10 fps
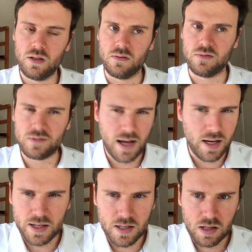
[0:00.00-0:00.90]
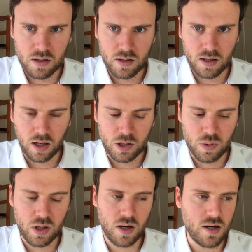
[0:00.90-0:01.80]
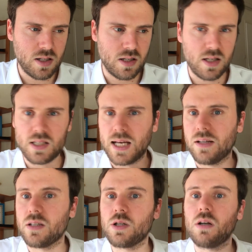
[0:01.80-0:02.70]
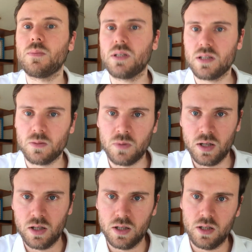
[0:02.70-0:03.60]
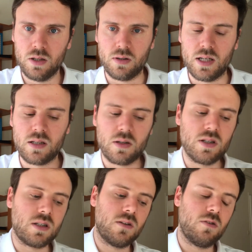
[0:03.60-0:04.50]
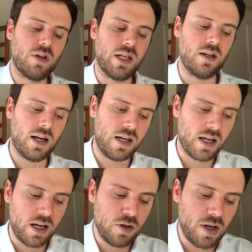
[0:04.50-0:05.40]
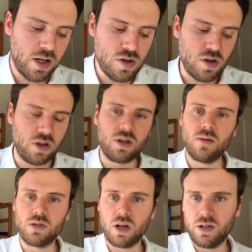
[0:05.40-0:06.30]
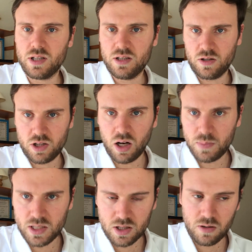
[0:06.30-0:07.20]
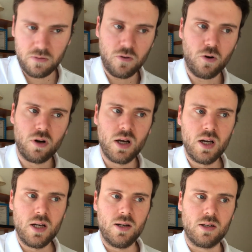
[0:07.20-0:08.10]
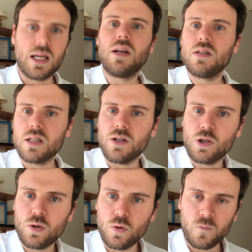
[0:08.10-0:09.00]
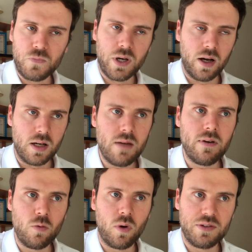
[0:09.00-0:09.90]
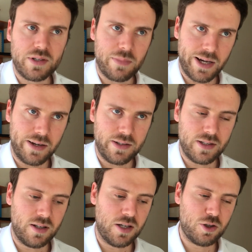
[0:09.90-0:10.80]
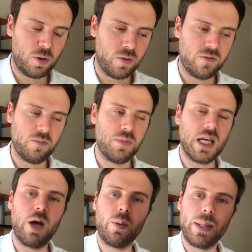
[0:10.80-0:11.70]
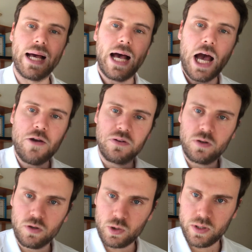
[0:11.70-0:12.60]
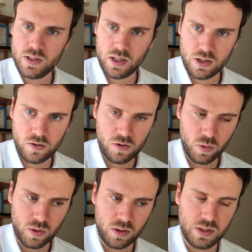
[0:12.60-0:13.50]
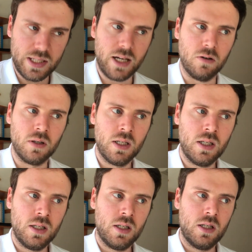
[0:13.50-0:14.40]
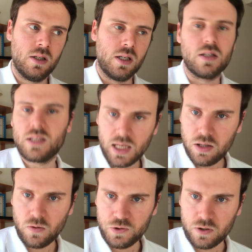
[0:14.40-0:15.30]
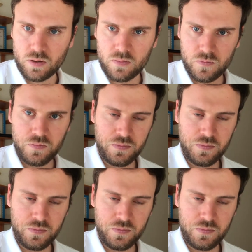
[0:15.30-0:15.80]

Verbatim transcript: valid as regards this kind of solipsism? right? Because okay, I, I, I use the term solipsism for the tendency to uh, live in one's mind and, and sort of be out of, it, out of touch with the external world. Now, it's a technical term,